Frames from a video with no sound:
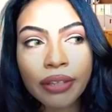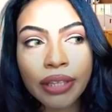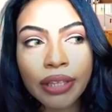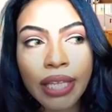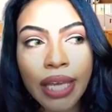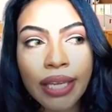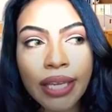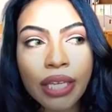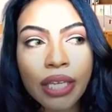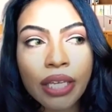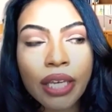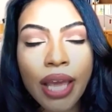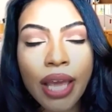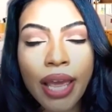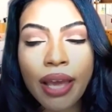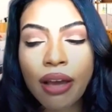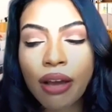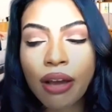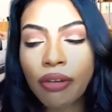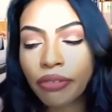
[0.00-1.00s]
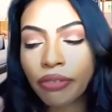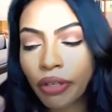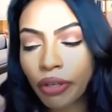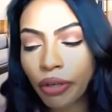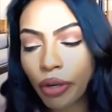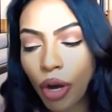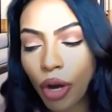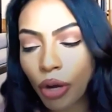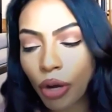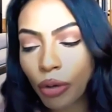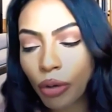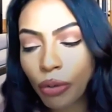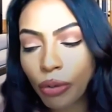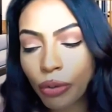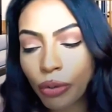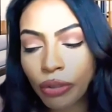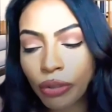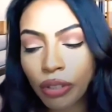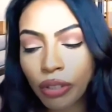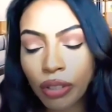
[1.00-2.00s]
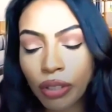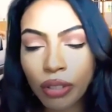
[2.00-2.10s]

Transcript: they can have their own